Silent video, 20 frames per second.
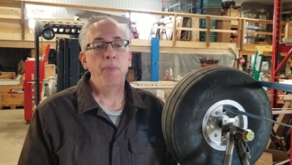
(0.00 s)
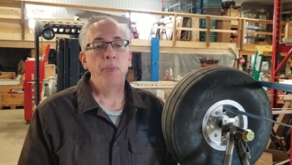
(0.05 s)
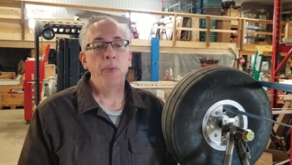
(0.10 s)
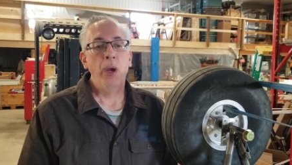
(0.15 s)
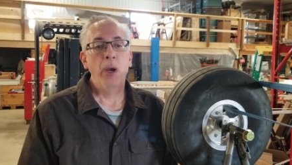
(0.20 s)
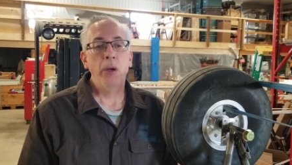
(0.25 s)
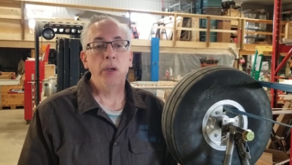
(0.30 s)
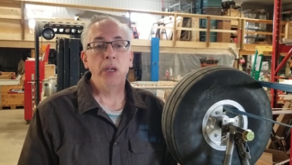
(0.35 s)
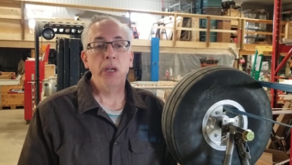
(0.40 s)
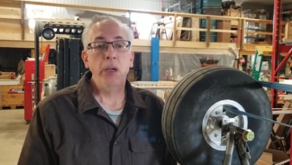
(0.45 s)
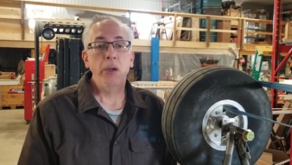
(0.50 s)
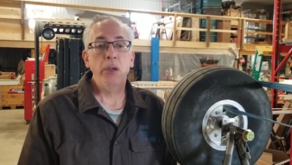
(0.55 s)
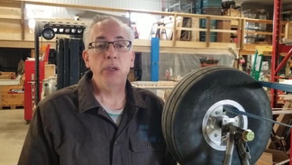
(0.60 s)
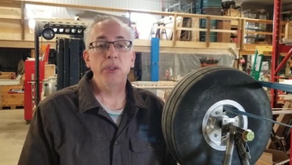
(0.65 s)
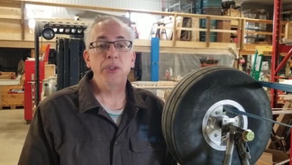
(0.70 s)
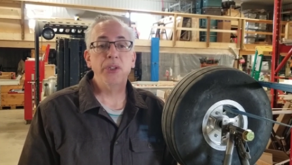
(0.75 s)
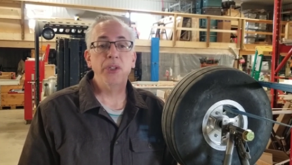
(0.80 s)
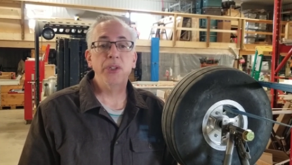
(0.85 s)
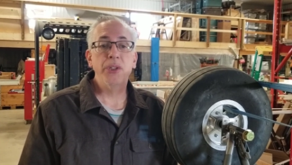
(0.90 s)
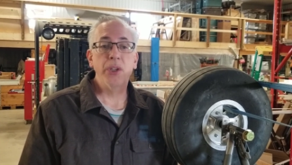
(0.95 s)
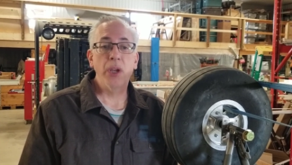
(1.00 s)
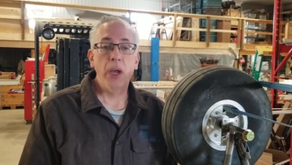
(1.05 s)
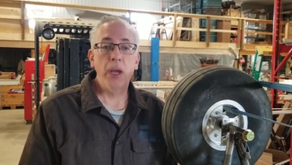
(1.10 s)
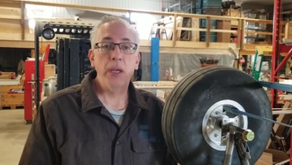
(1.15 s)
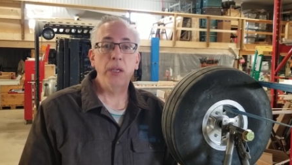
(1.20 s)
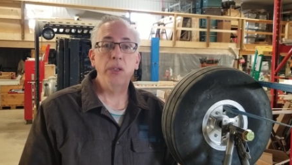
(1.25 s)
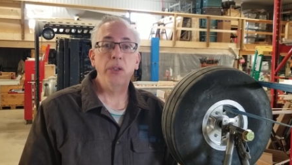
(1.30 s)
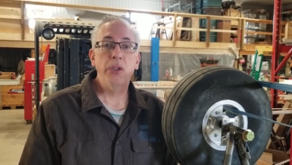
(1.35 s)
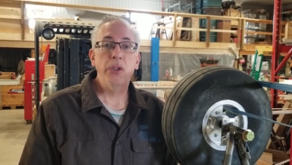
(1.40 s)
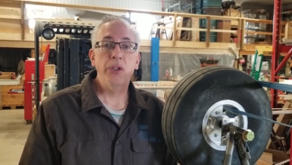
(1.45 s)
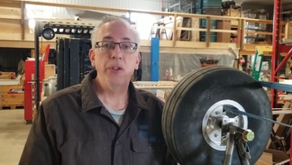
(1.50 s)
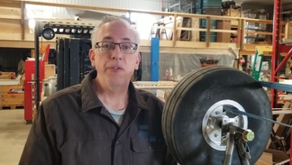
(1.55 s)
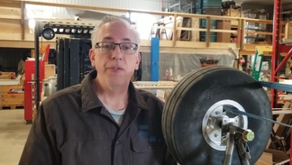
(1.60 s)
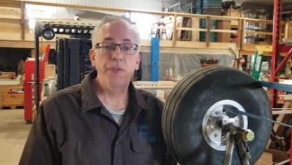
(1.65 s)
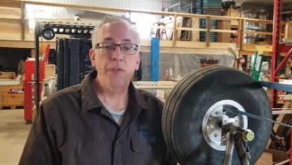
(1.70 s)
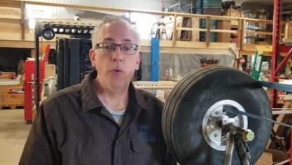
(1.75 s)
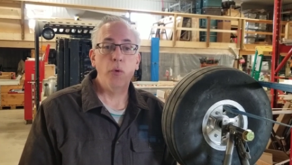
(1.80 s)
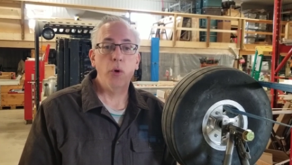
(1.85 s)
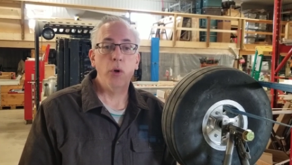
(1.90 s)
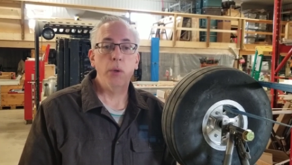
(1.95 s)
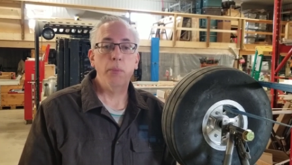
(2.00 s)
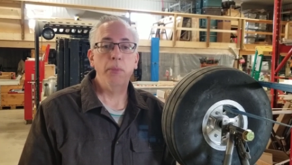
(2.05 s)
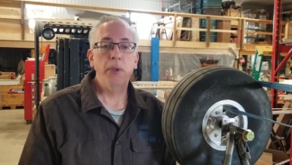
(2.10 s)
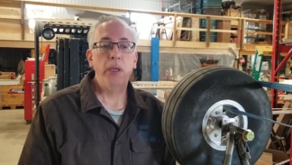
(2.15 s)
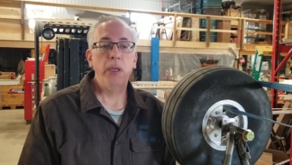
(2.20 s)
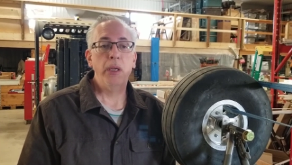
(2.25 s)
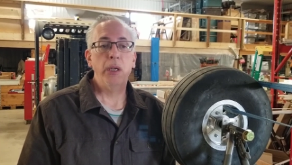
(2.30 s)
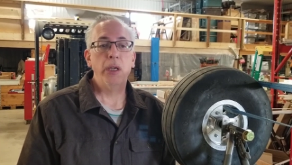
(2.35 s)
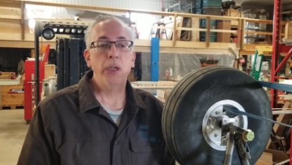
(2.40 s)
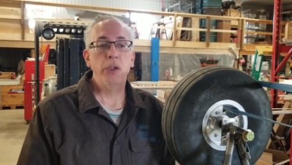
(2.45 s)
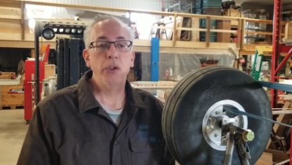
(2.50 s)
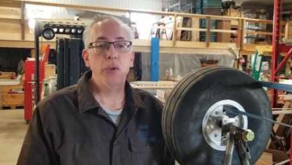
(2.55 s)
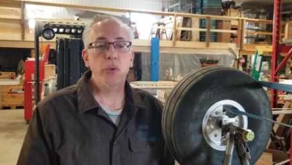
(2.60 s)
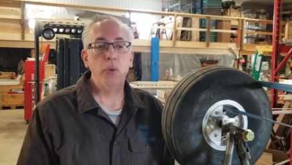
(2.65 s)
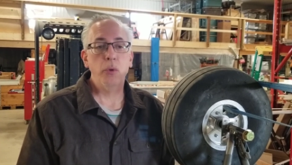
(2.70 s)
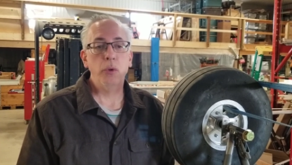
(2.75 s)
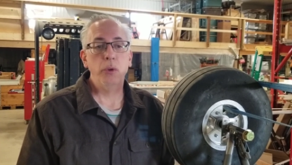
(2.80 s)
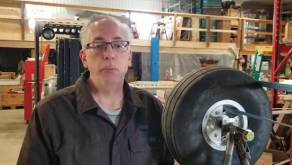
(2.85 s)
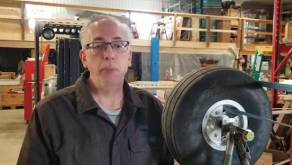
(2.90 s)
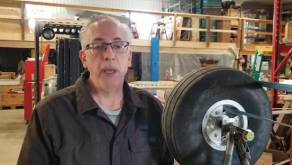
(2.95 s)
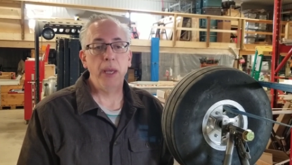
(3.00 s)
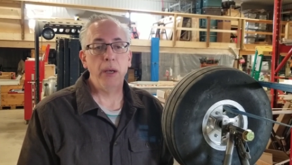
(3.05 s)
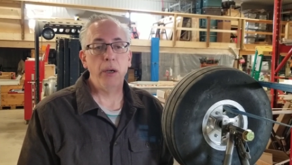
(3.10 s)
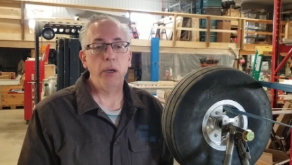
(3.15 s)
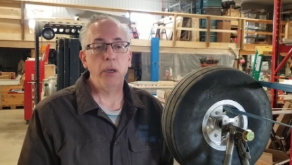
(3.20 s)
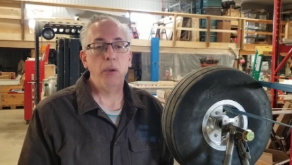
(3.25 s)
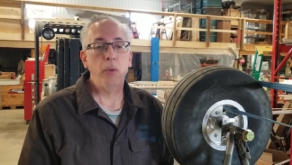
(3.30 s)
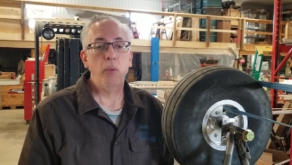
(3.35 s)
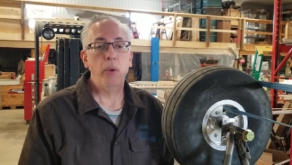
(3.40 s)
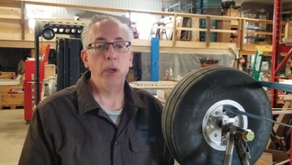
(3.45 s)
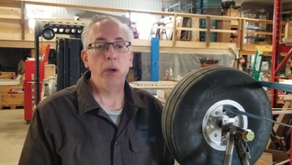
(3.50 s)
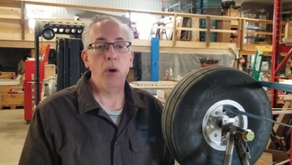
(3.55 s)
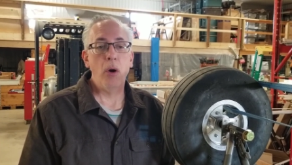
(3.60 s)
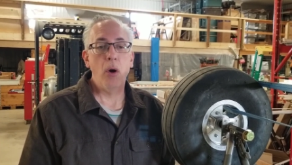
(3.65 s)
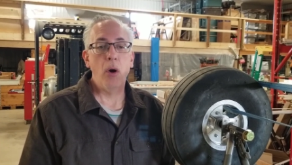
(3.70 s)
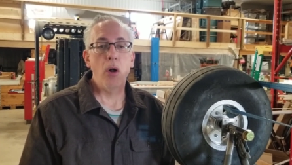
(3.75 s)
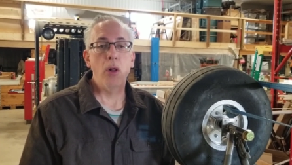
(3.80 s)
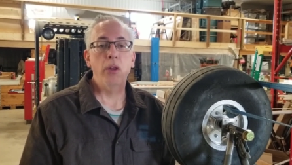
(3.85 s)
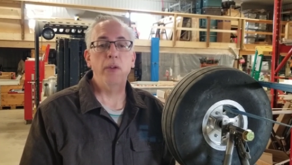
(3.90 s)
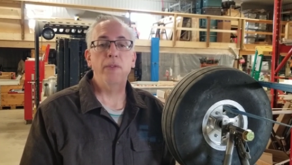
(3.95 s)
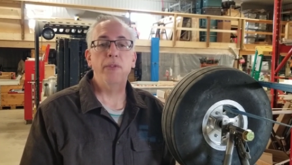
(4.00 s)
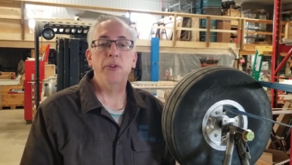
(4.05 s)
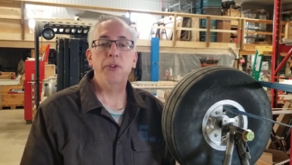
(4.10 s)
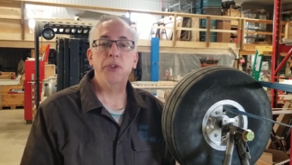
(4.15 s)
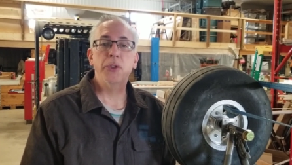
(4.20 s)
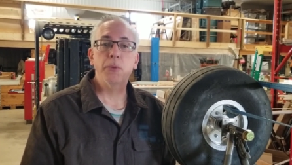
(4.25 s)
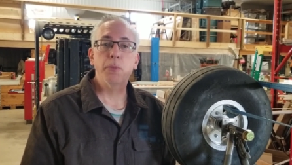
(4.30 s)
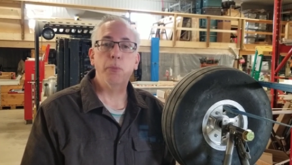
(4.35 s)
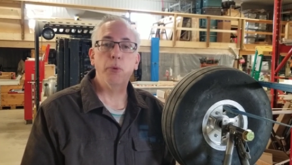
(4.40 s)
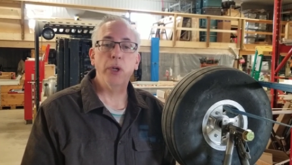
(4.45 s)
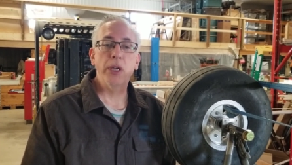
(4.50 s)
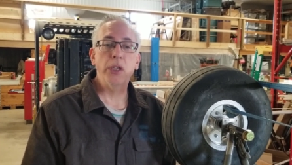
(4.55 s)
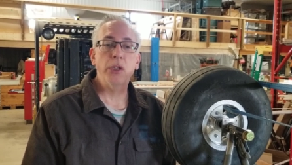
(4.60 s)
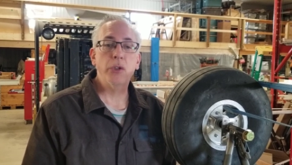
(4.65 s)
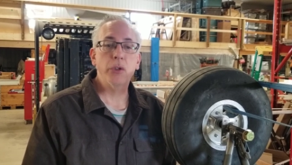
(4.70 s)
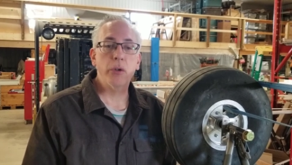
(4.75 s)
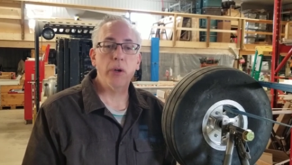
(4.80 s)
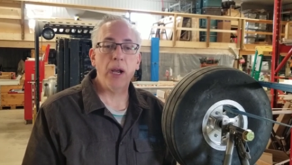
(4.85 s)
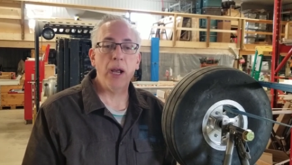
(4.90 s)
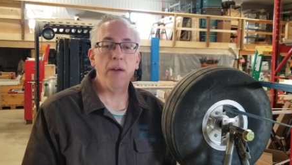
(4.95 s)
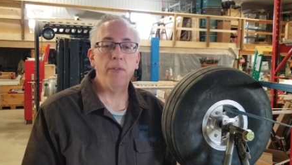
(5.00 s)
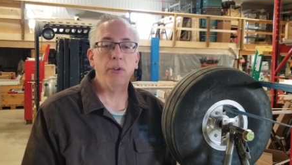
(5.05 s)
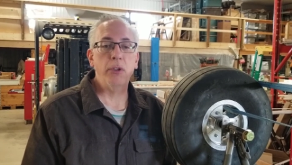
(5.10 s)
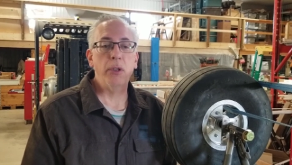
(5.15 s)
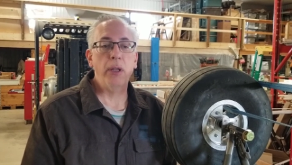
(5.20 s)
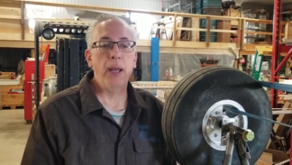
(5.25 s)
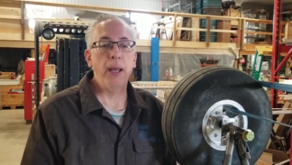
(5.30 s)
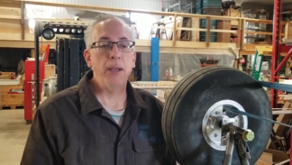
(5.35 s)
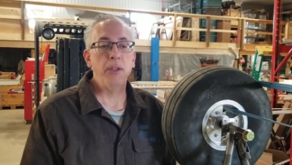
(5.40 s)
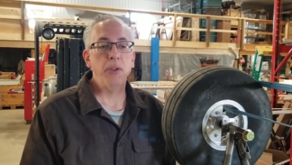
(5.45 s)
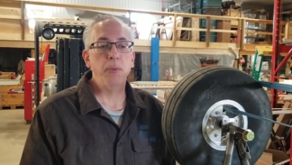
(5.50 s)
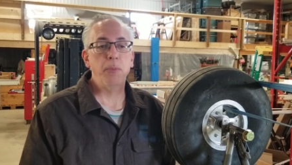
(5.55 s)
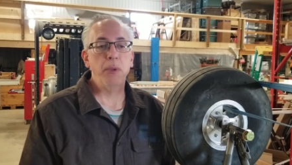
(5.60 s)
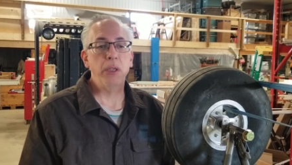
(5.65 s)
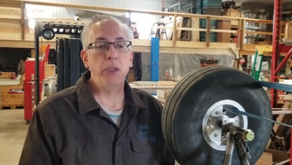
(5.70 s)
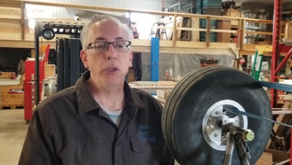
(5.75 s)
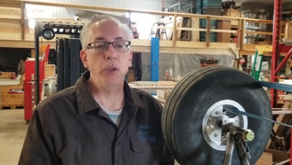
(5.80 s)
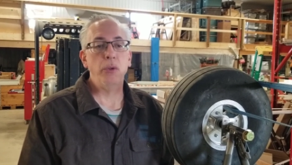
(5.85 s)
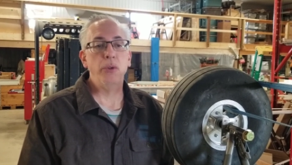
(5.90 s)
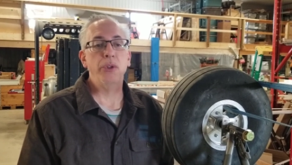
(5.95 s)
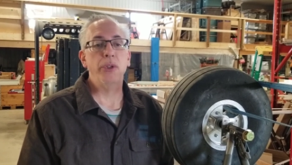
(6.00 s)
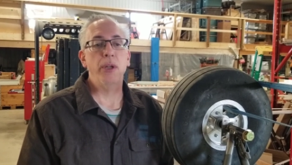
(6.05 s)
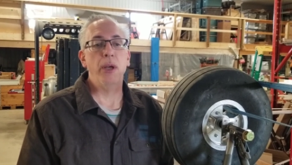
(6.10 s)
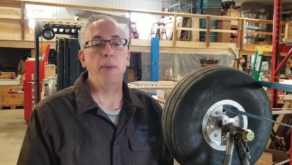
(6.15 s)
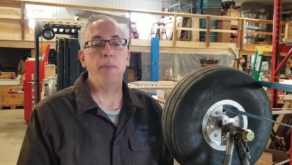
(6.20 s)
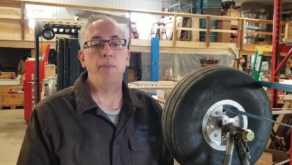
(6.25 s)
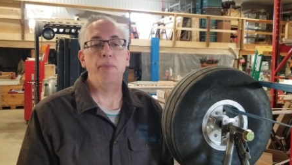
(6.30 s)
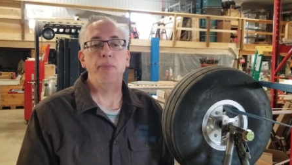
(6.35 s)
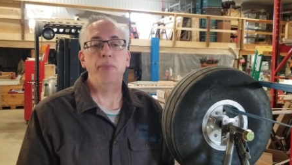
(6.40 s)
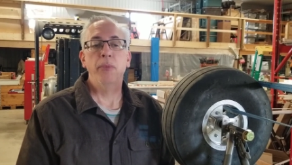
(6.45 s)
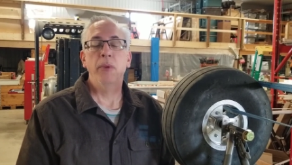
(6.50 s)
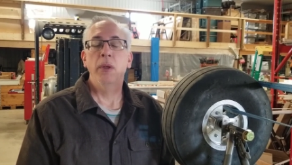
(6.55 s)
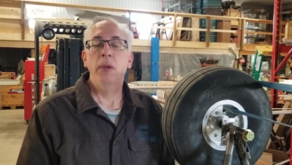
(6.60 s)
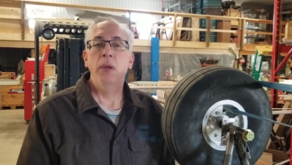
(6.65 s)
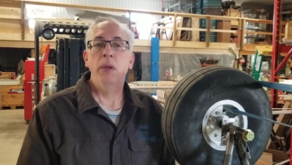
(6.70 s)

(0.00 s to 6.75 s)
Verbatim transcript: Our gear is designed to deform in a controlled manner when all of the spring travel has been used up.